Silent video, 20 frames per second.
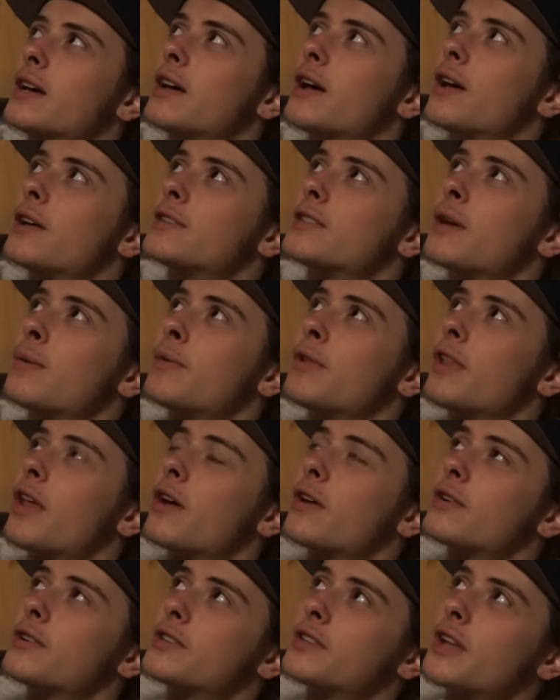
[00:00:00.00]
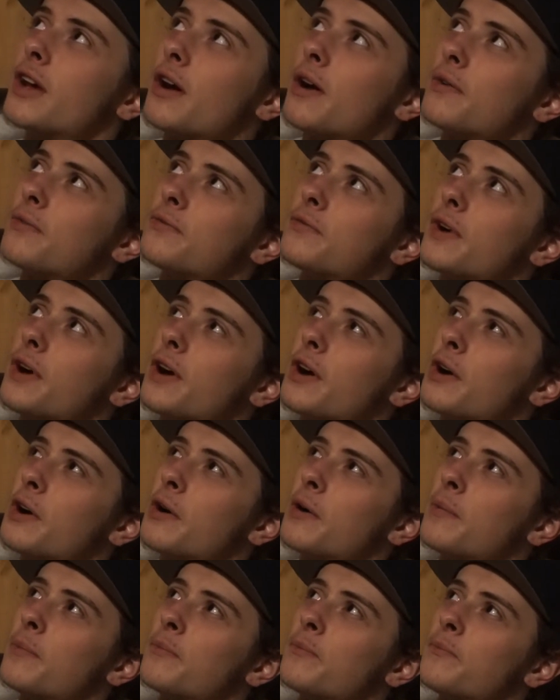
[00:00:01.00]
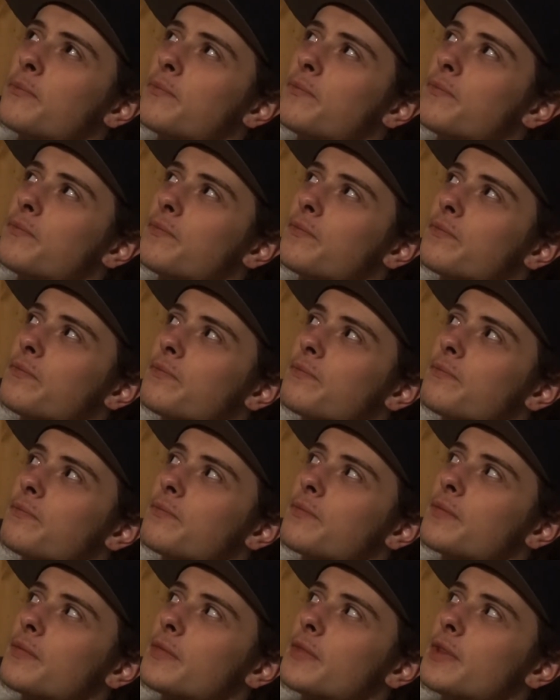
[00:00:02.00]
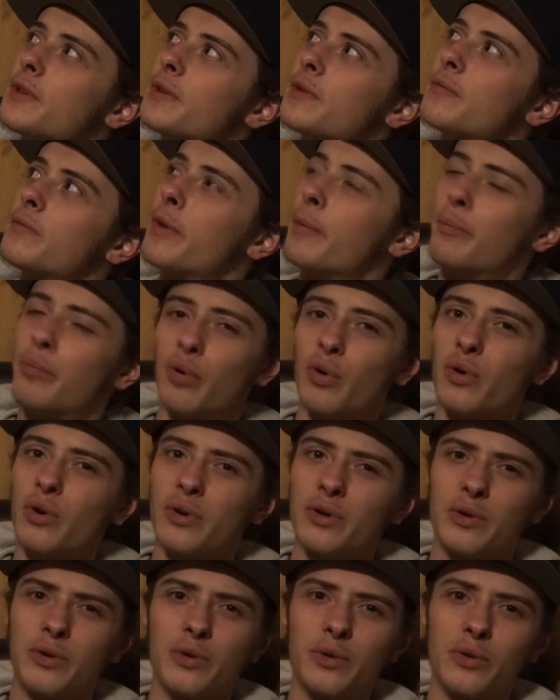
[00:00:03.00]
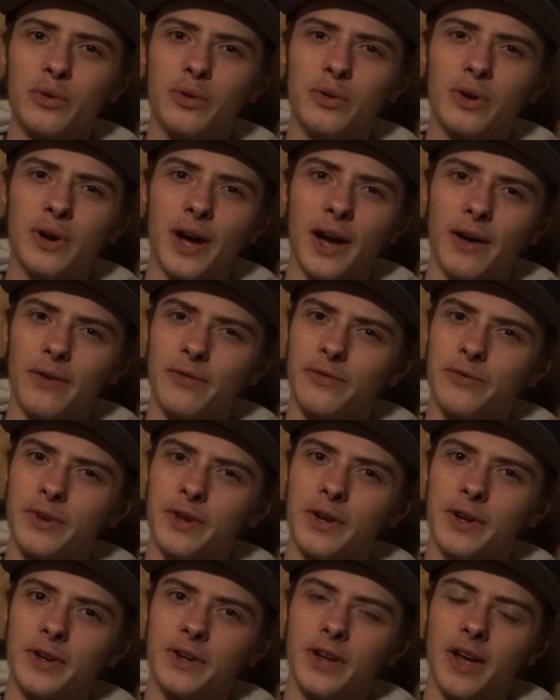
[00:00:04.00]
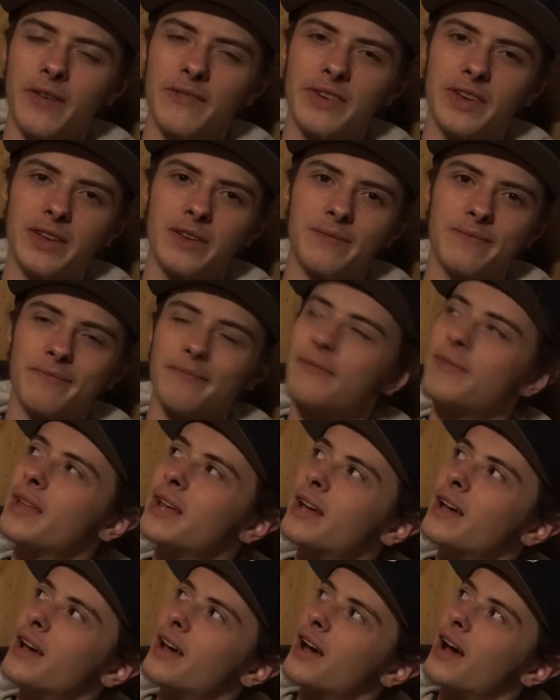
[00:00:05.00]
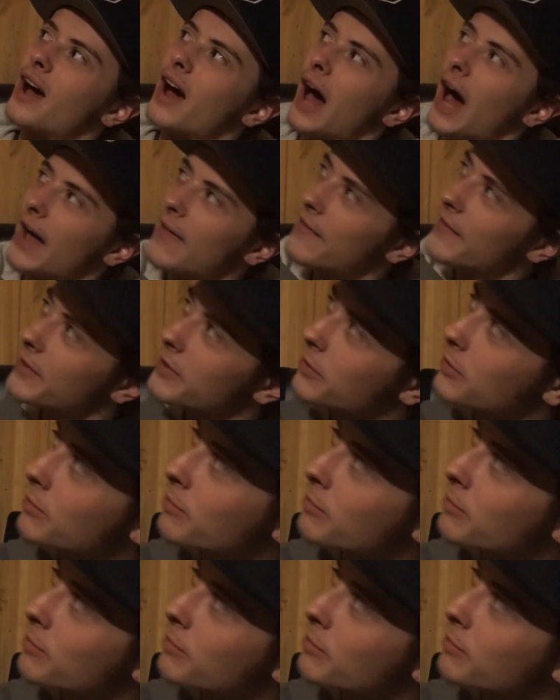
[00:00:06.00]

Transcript: some of the other stuff. The bullet hole, I figured, I mean, I think you can